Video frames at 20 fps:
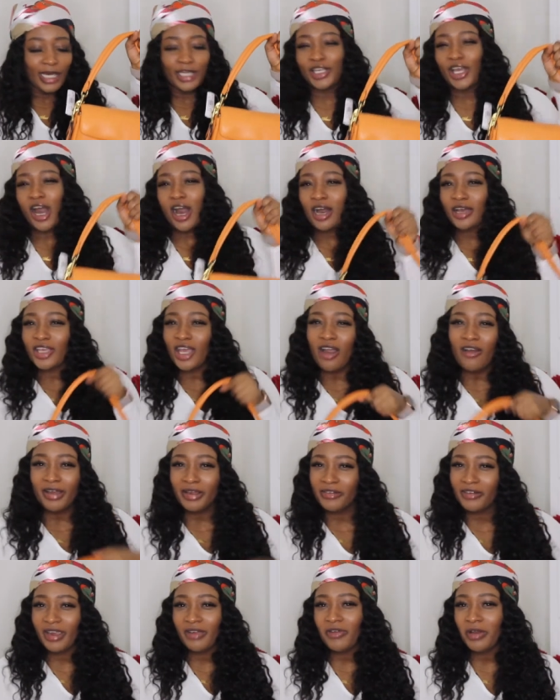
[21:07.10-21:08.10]
y'all
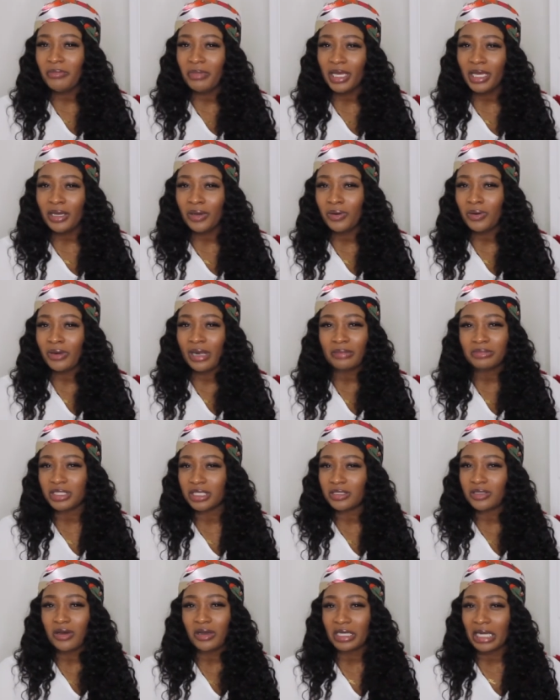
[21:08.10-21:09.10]
y'all agree with me, or I'm
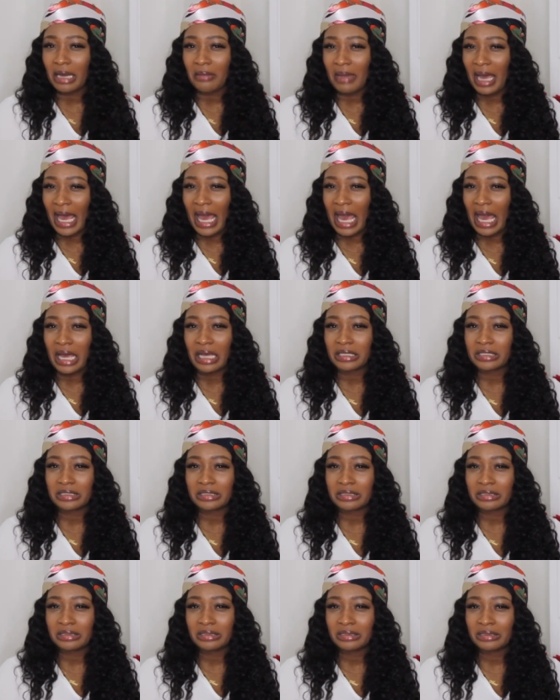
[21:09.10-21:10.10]
just talking out my
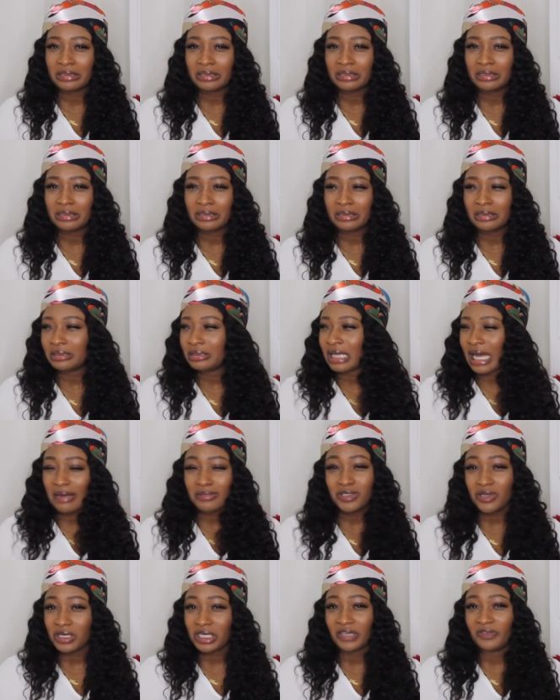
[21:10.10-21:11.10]
ass.
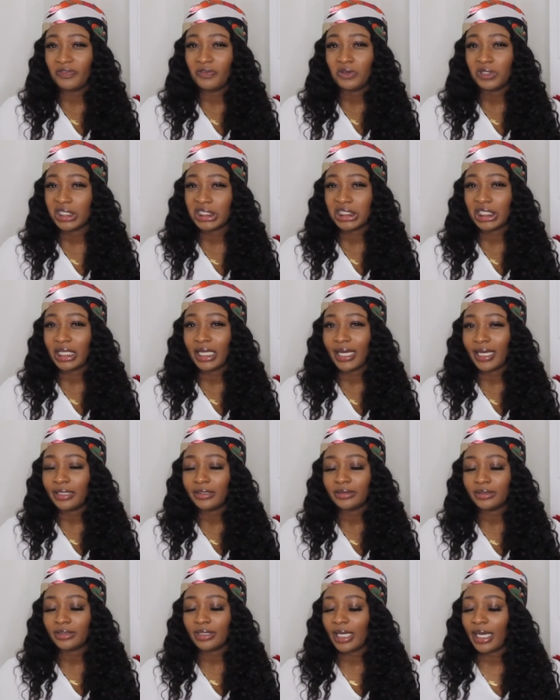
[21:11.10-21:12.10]
I'm talking foolish, and I
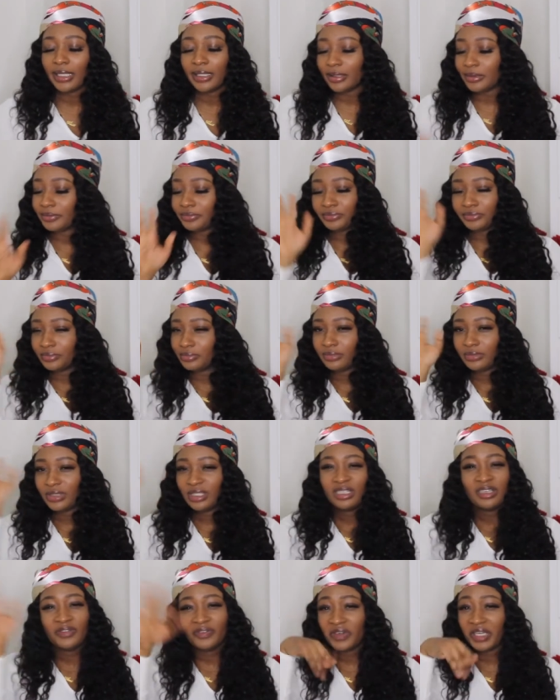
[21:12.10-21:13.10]

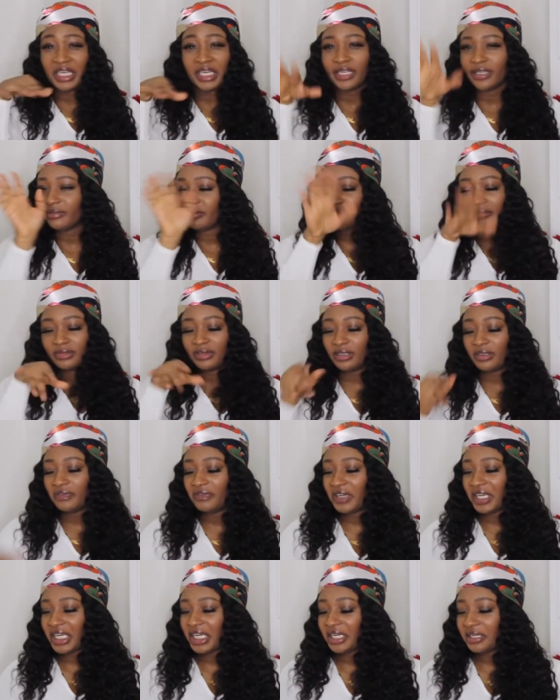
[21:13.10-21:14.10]
forget it.
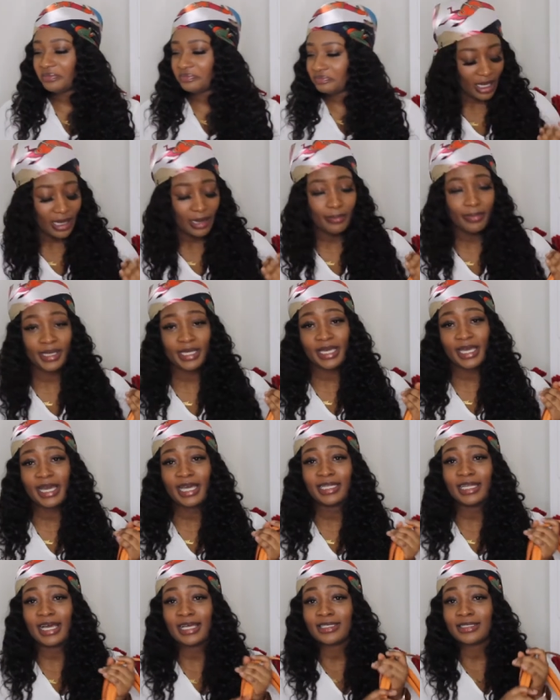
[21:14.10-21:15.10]
Forget it. But
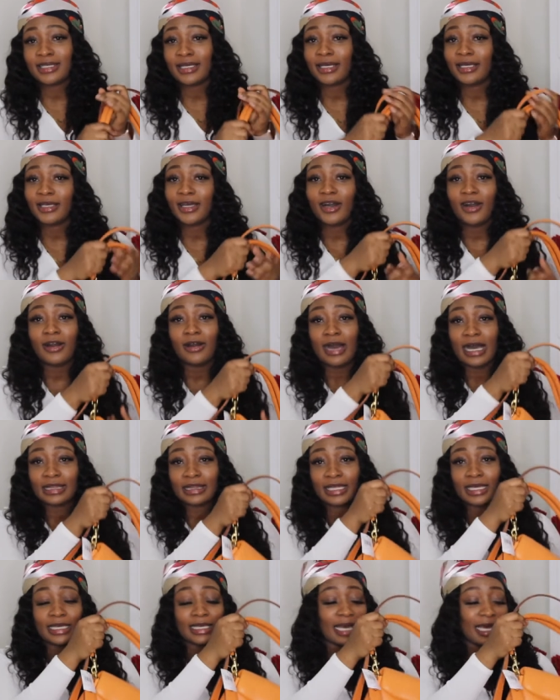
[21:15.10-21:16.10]
yeah, that's it, y'all.
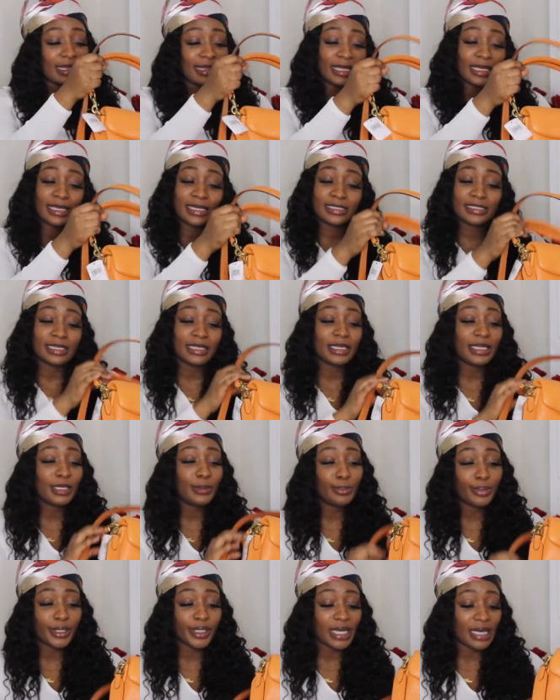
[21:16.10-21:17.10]
I think I think it's a
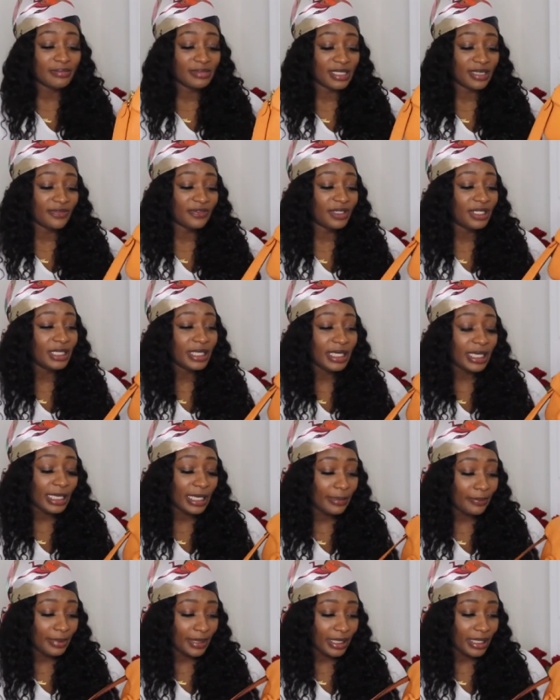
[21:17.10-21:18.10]
keeper. I'm definitely
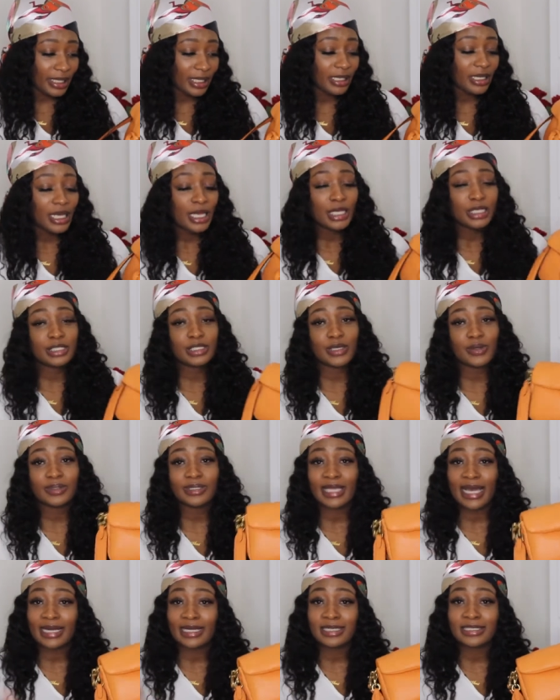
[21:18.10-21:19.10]
keeping it.
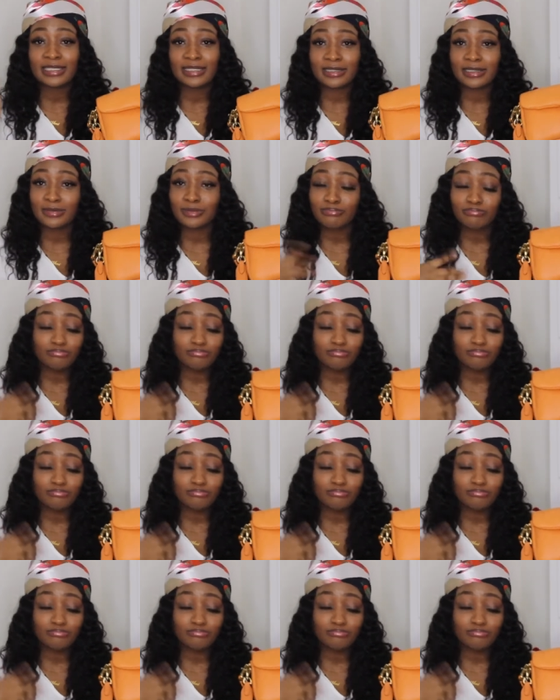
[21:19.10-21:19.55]
So that is